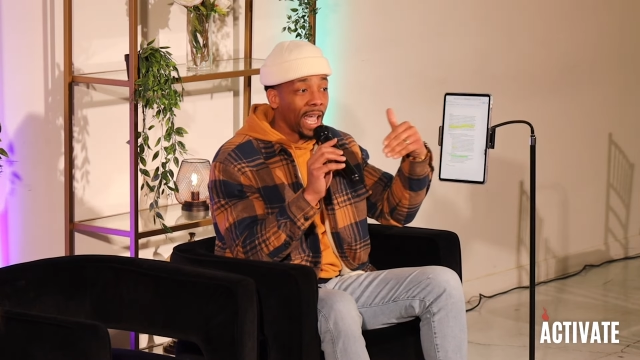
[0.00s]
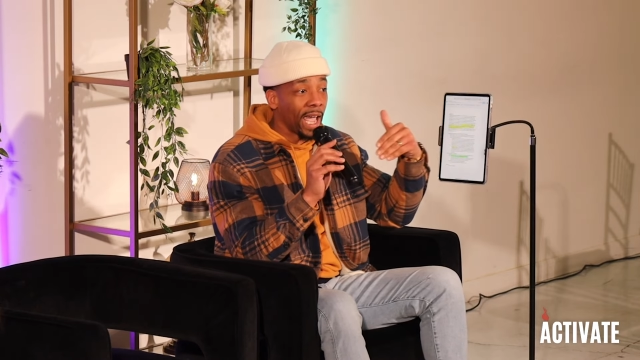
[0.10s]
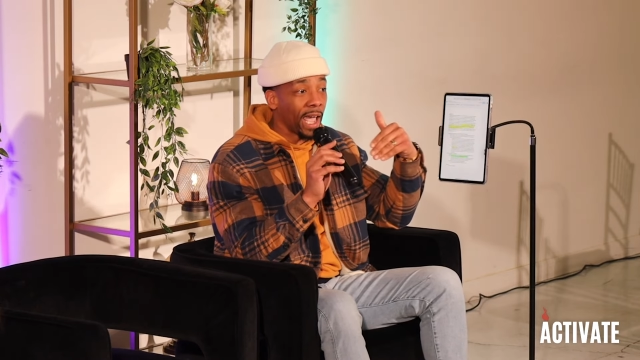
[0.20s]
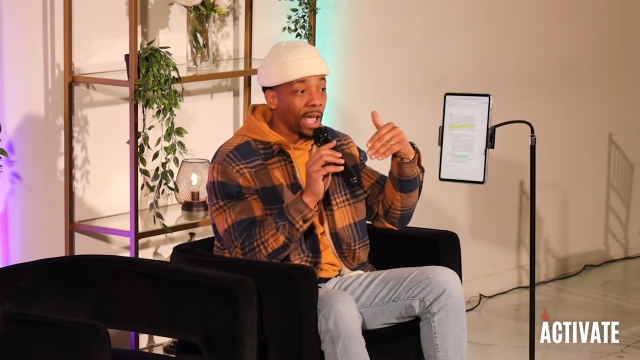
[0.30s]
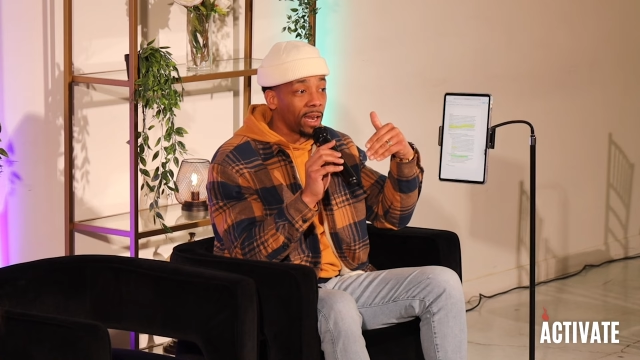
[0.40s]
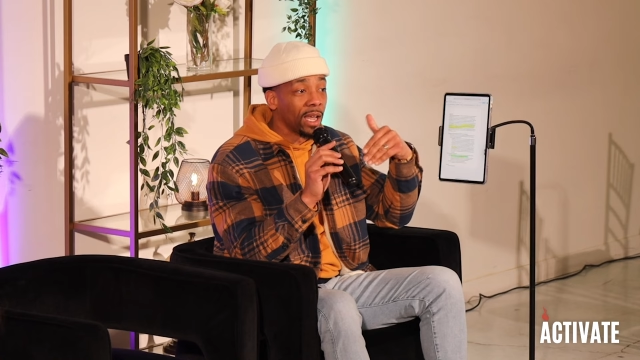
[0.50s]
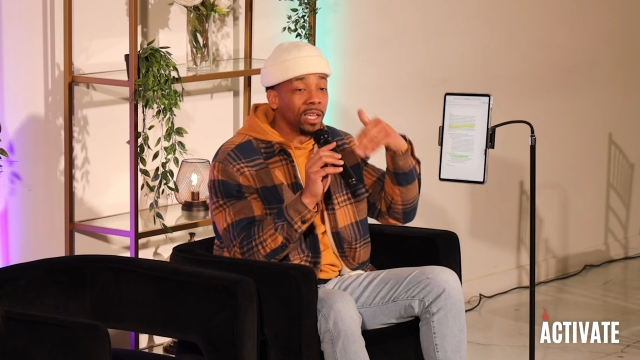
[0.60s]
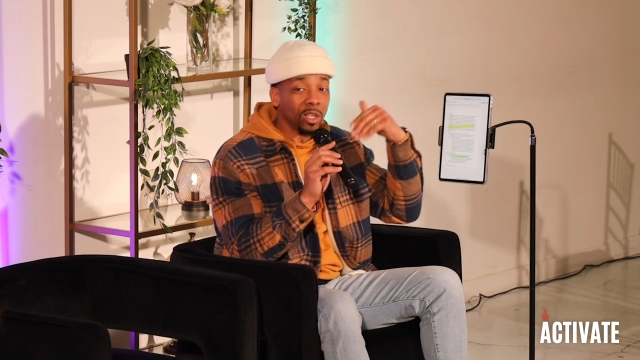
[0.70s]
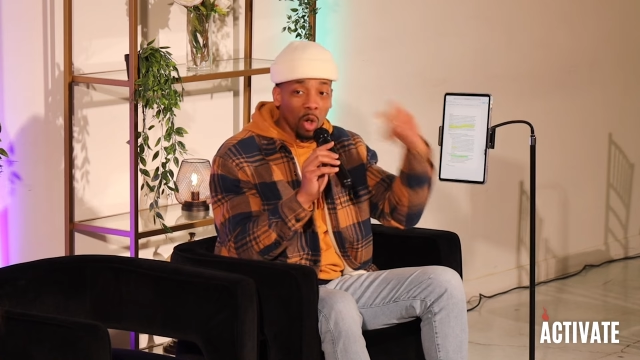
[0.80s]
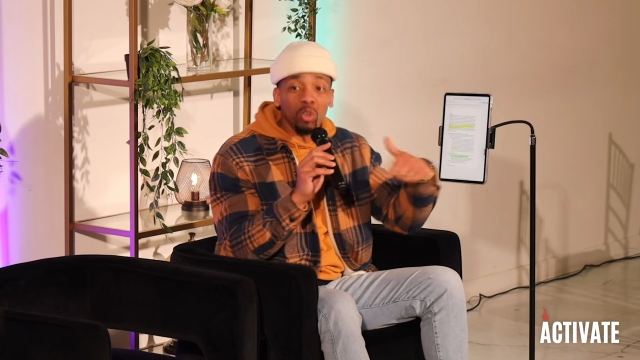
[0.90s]
and
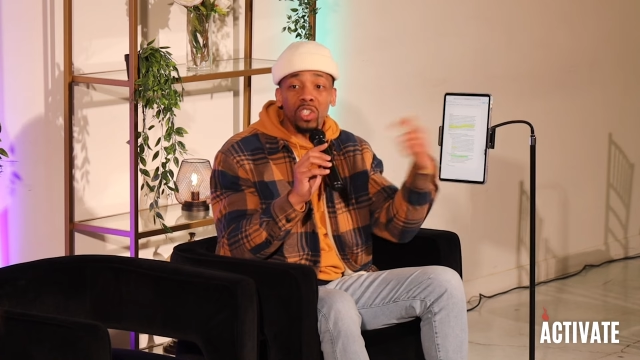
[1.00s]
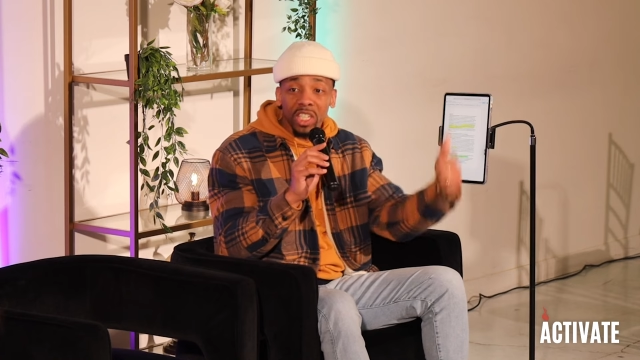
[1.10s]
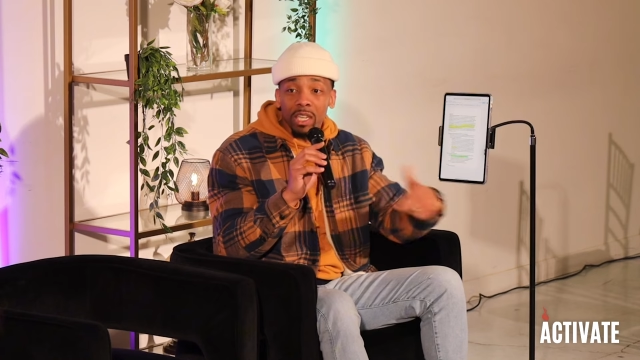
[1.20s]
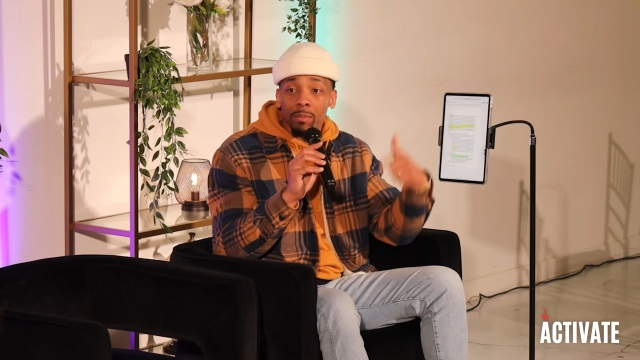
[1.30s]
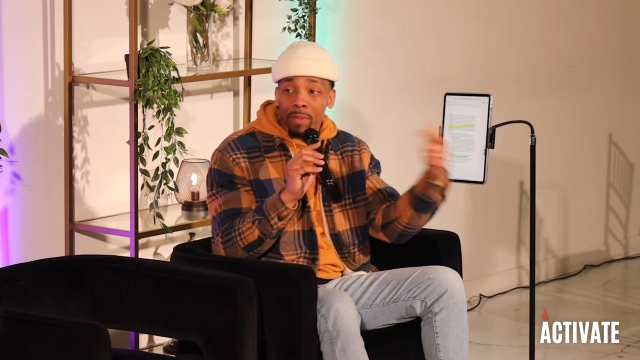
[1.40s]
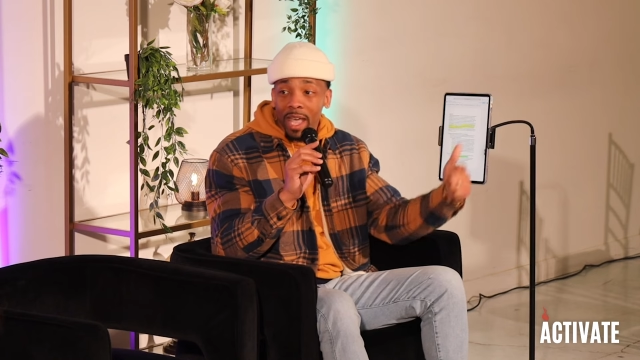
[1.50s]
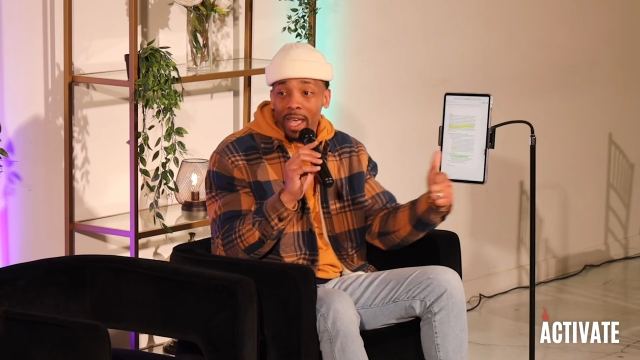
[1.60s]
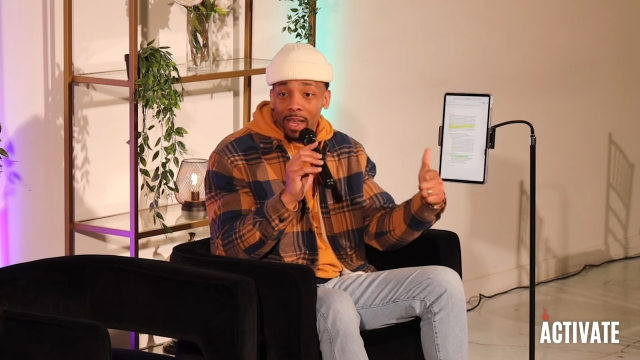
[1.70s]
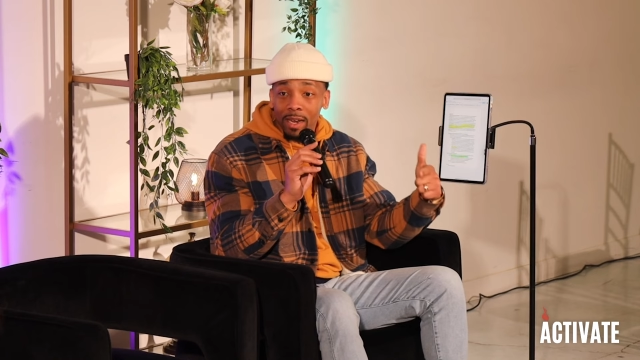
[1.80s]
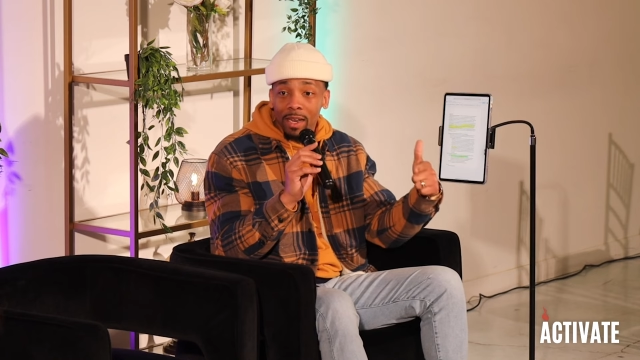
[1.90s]
go see a
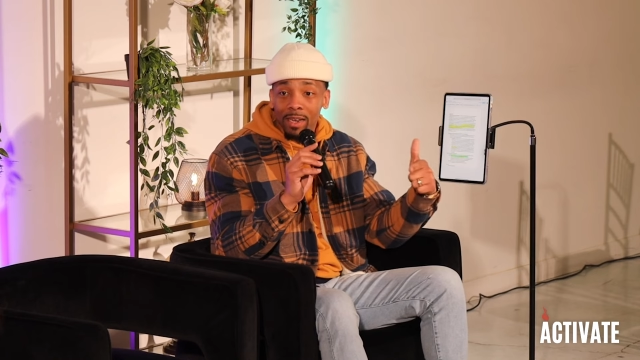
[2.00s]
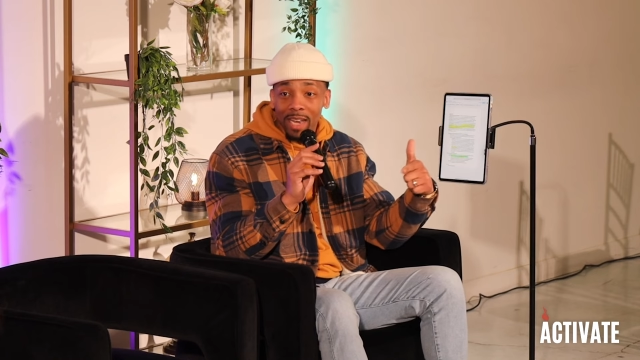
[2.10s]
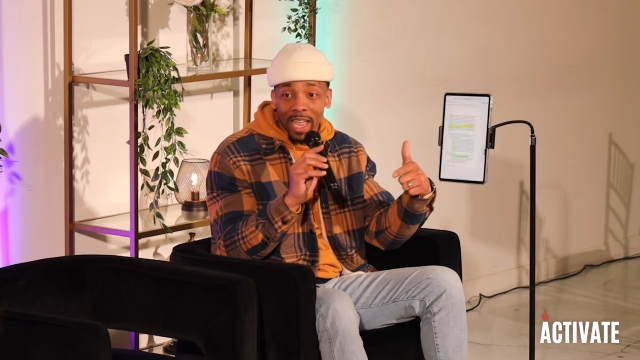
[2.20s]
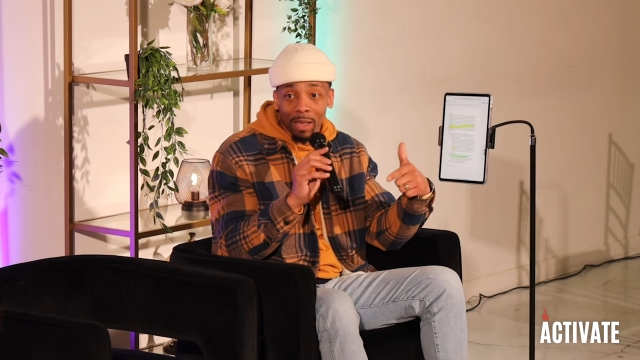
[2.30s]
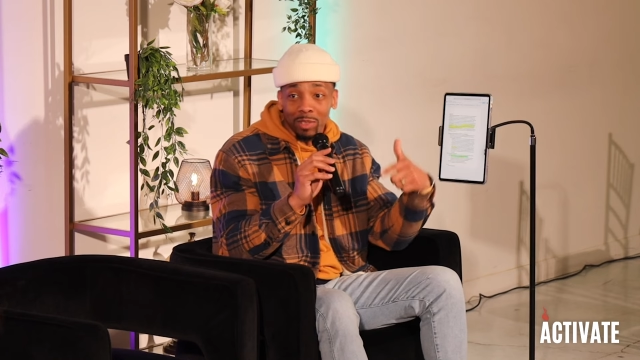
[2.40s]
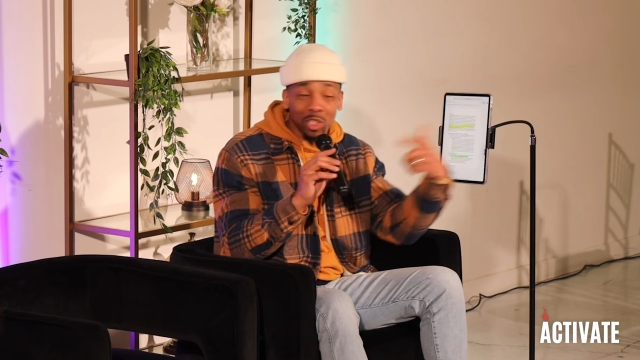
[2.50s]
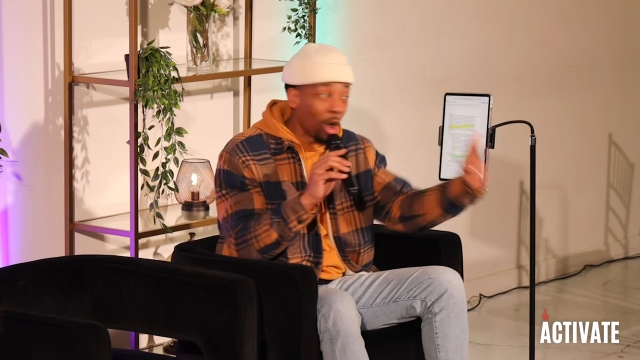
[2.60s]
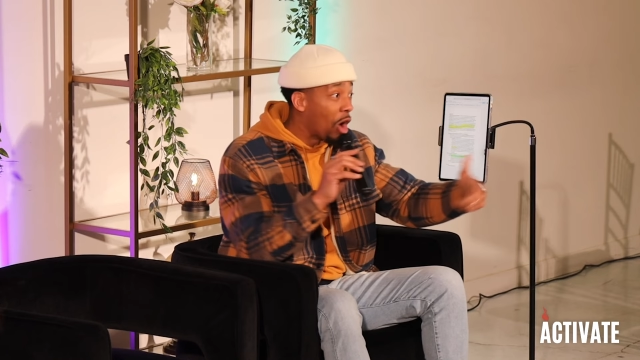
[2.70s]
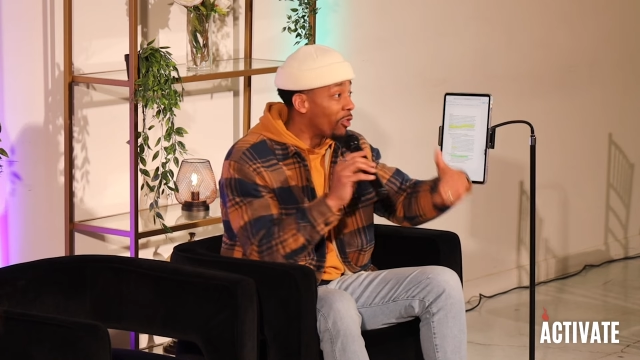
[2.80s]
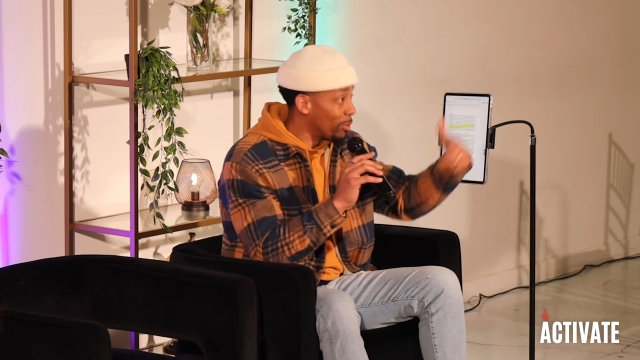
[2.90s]
man named
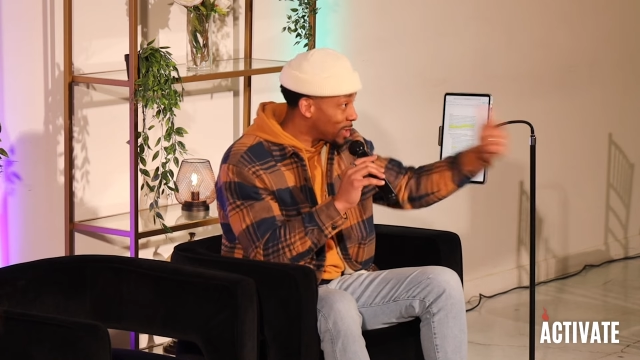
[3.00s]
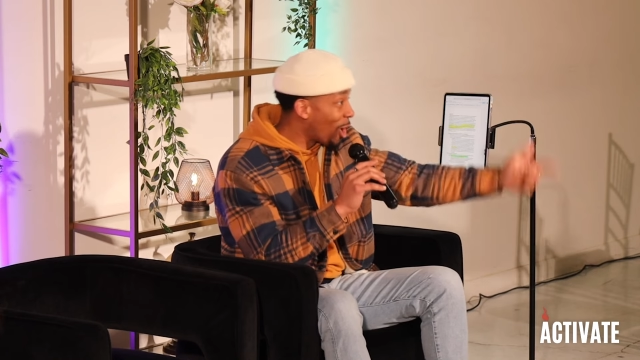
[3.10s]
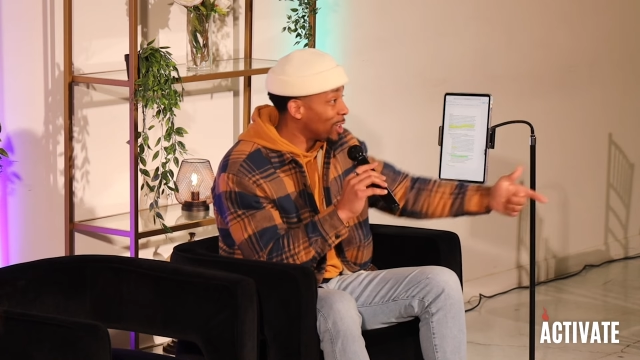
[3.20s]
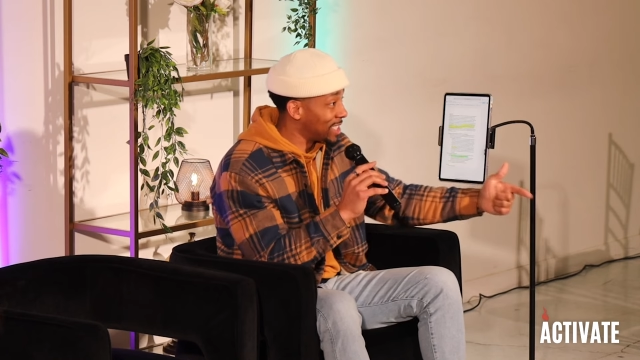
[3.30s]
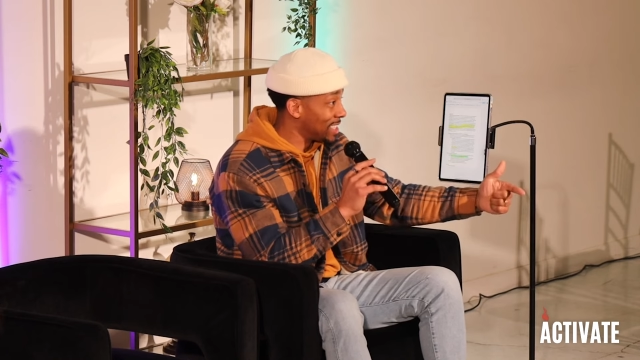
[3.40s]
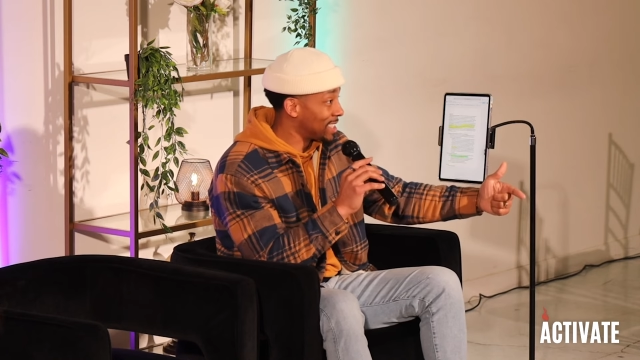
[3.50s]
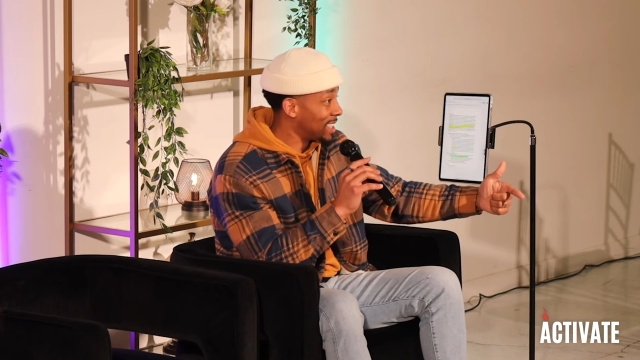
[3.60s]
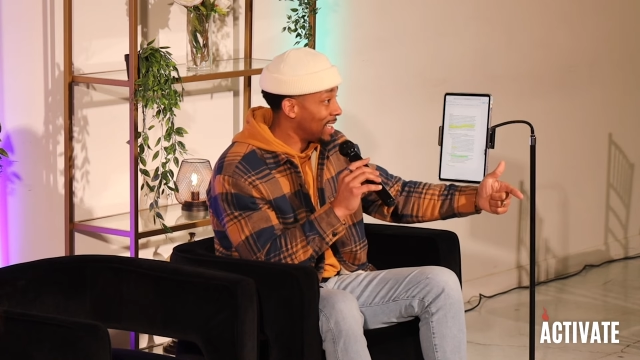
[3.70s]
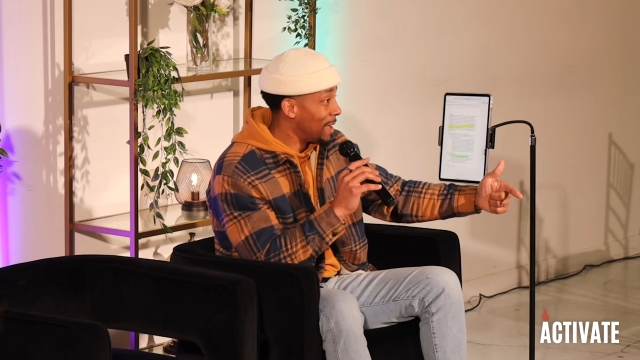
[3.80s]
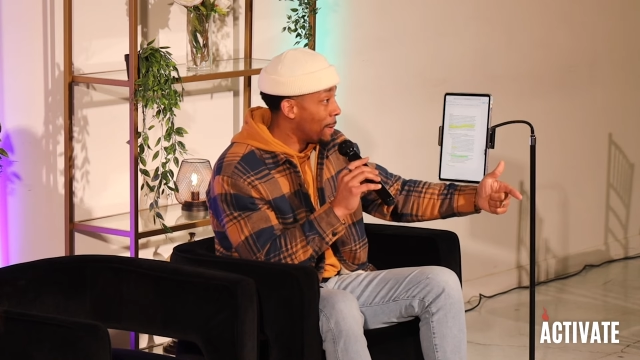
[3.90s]
Saul from Tarsus.